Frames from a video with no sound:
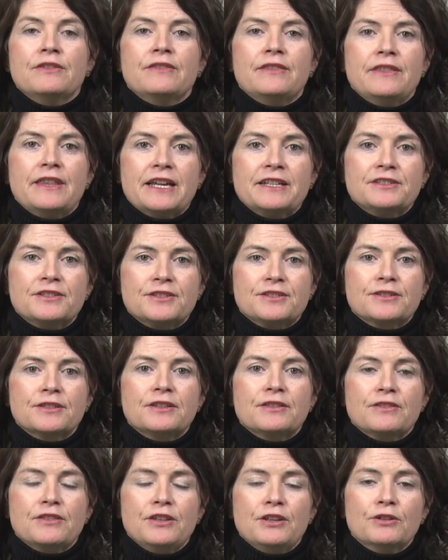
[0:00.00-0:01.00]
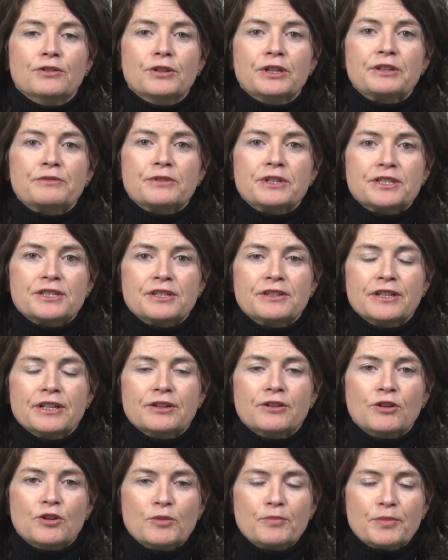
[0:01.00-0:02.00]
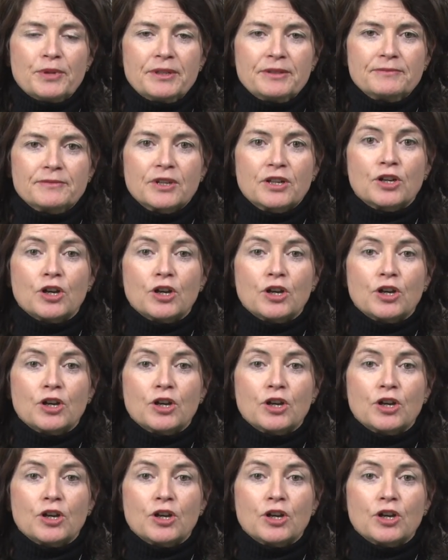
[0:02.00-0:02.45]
that's the only reason they're open.